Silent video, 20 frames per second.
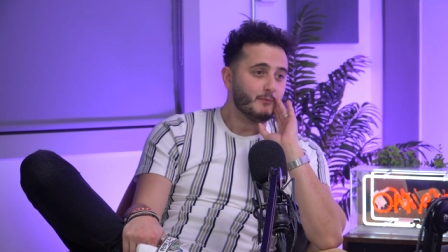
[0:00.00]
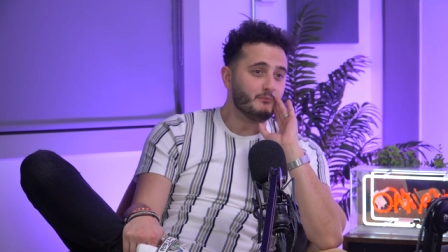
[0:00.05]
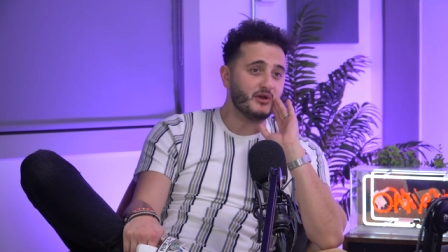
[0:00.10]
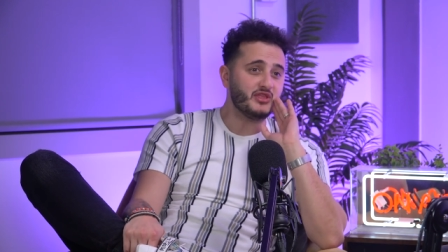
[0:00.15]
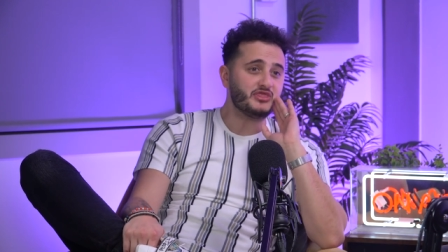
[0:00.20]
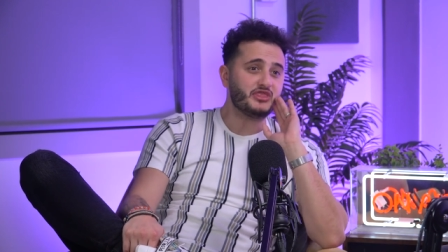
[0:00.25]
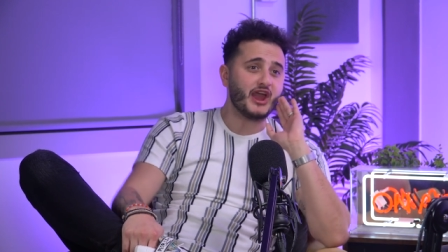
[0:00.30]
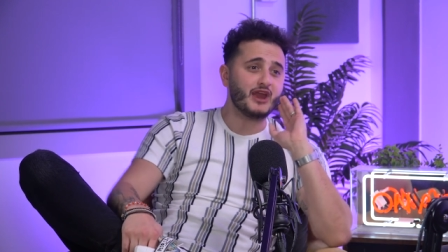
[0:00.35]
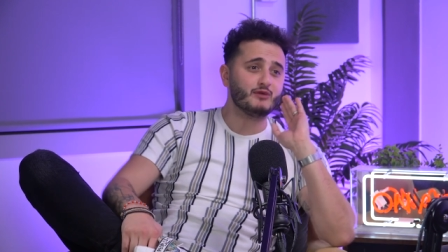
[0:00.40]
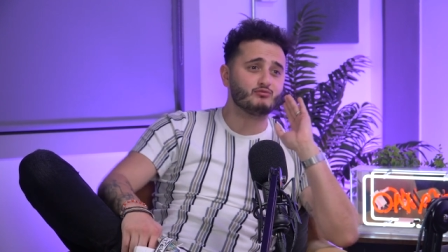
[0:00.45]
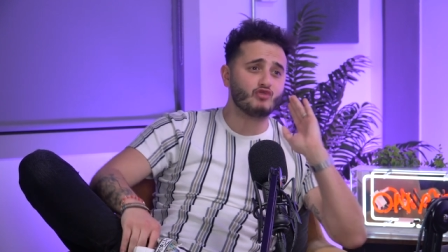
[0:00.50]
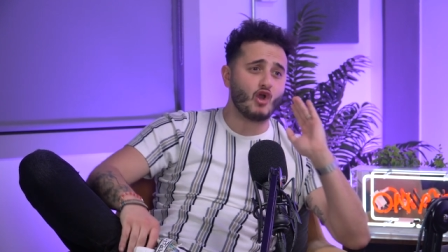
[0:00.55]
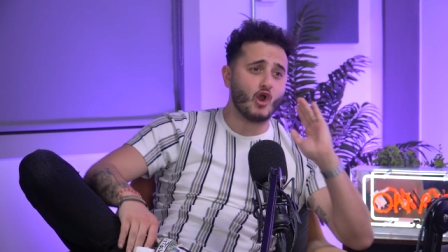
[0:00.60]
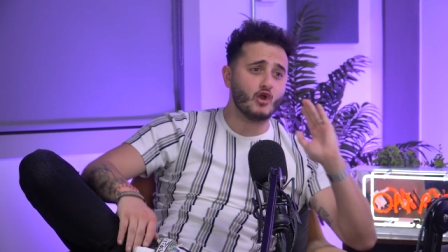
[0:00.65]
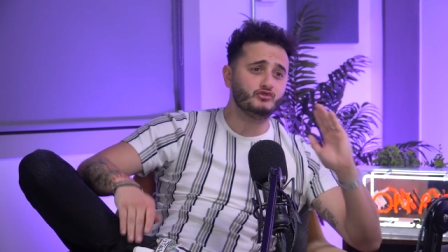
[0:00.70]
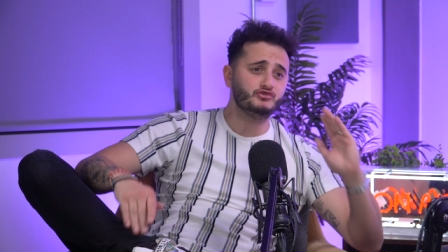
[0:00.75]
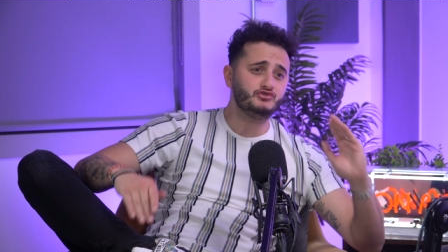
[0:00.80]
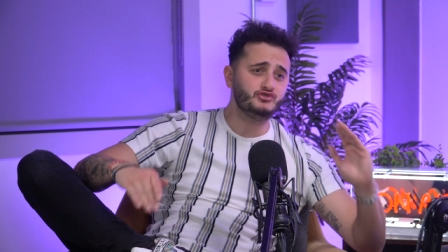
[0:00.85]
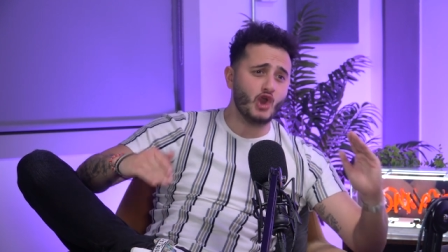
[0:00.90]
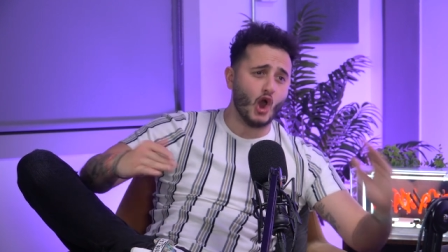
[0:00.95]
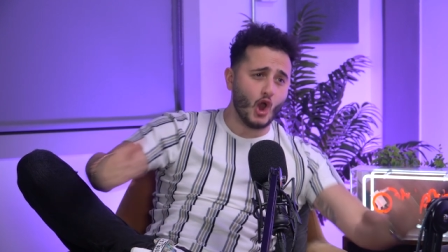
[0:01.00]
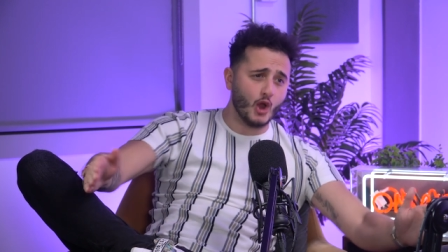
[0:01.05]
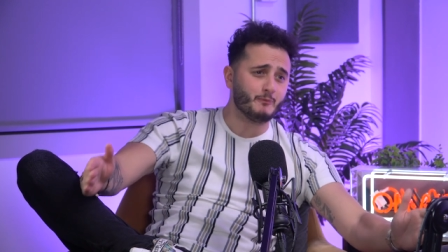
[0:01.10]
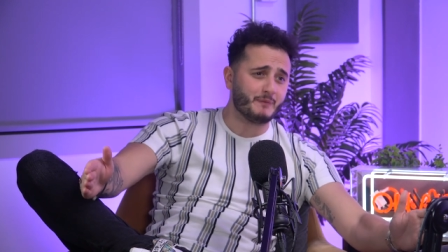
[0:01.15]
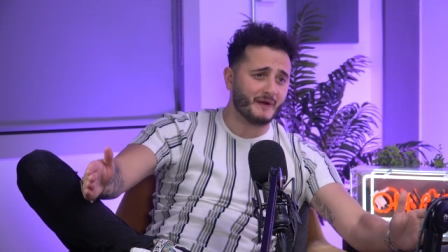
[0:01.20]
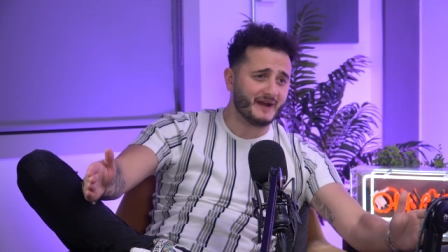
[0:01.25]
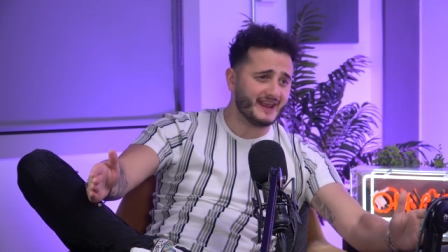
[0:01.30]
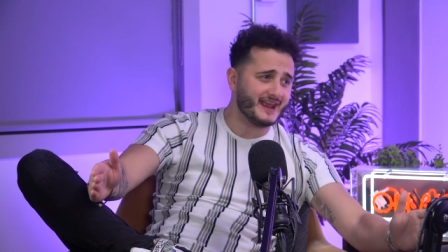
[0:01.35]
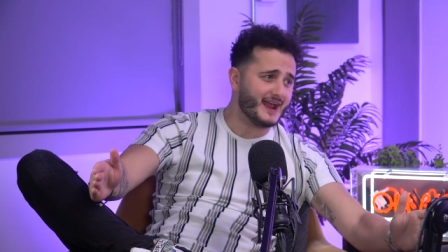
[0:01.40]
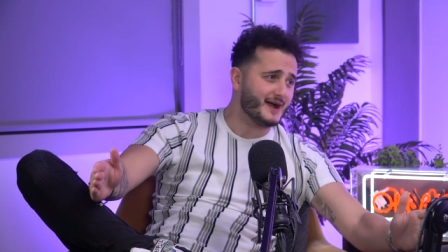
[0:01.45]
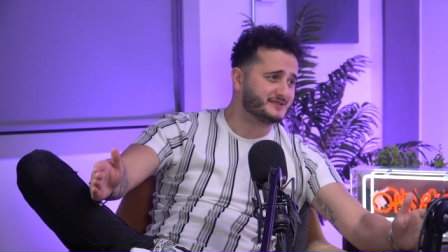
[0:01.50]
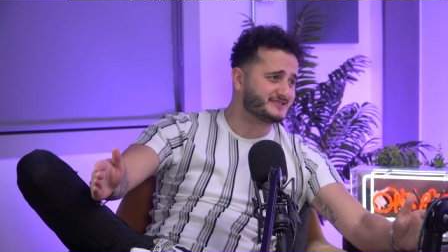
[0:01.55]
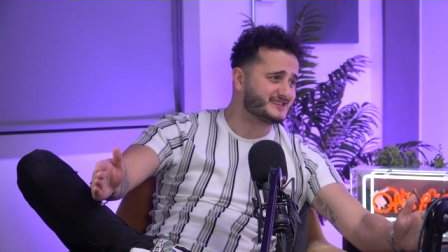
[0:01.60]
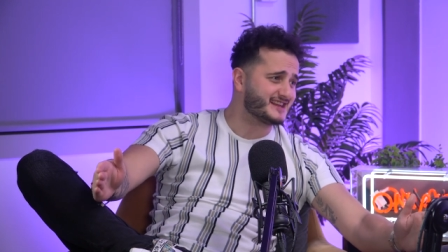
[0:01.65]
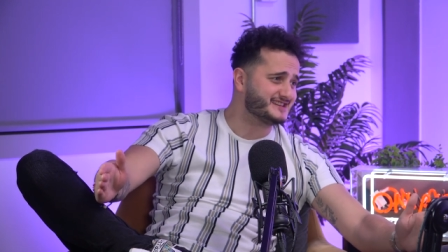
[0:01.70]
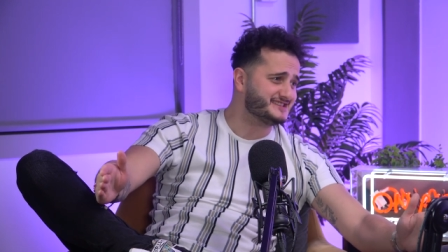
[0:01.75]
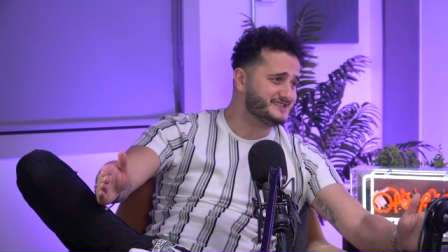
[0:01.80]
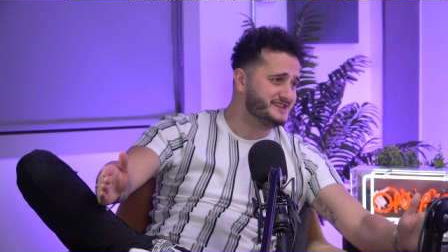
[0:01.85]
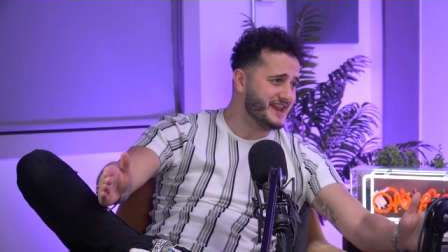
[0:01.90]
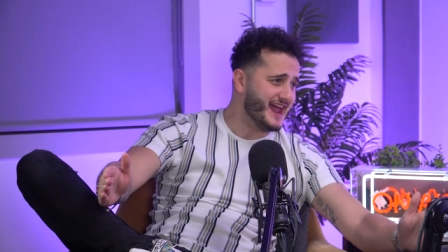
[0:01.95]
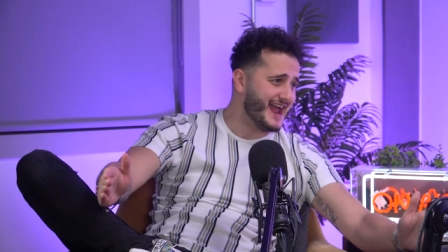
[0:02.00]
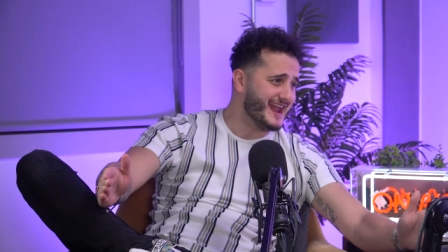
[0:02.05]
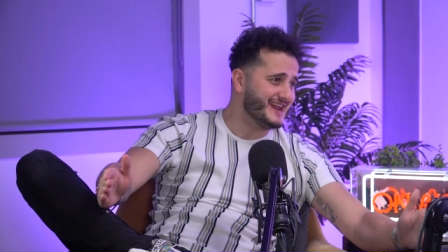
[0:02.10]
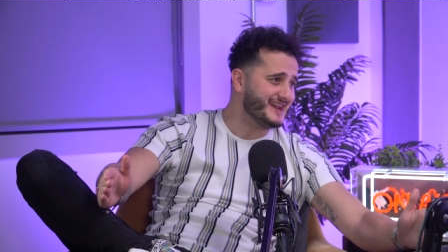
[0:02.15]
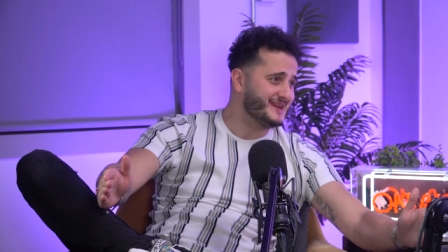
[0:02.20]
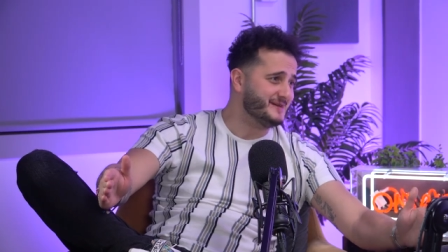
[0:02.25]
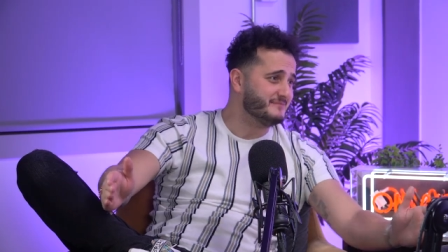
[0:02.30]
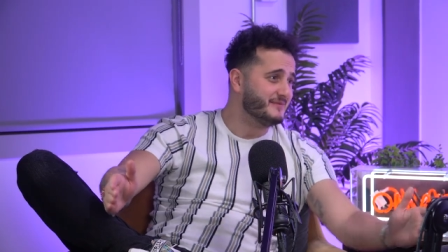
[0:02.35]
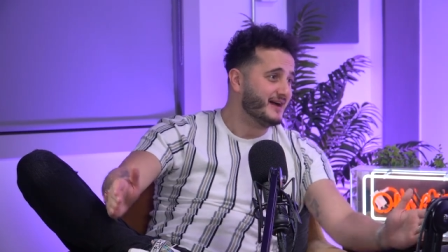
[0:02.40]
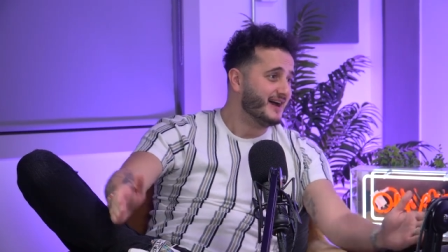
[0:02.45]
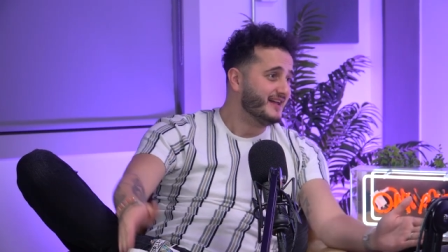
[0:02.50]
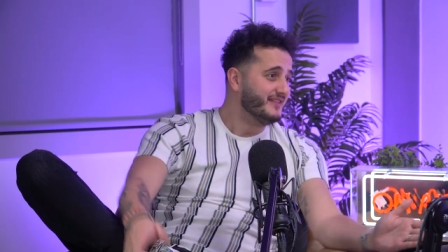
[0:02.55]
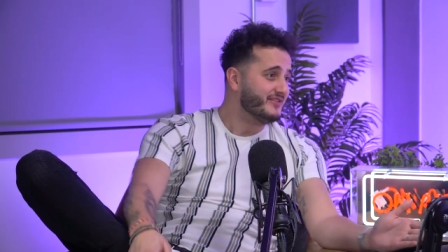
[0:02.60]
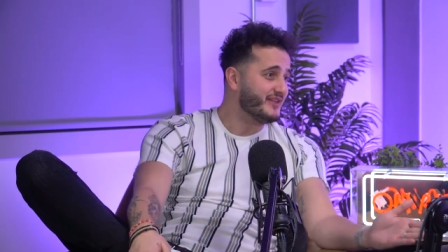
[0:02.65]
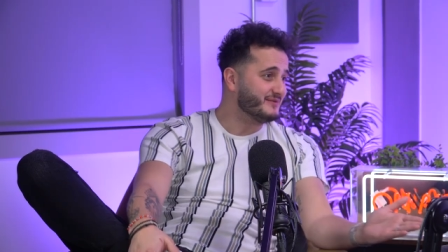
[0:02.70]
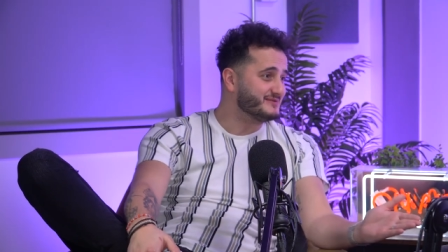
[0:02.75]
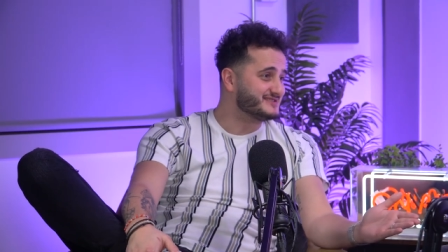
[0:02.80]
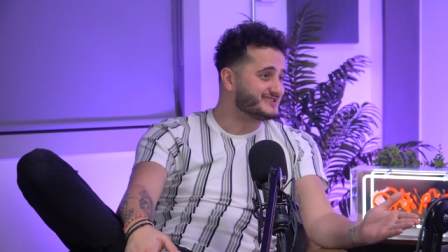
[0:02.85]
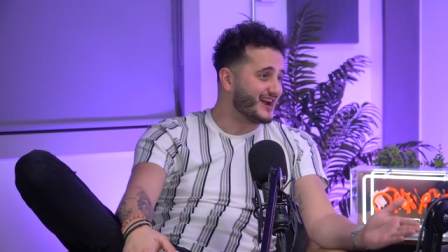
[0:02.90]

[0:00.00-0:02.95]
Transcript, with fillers: but they wrote nobody else's name. That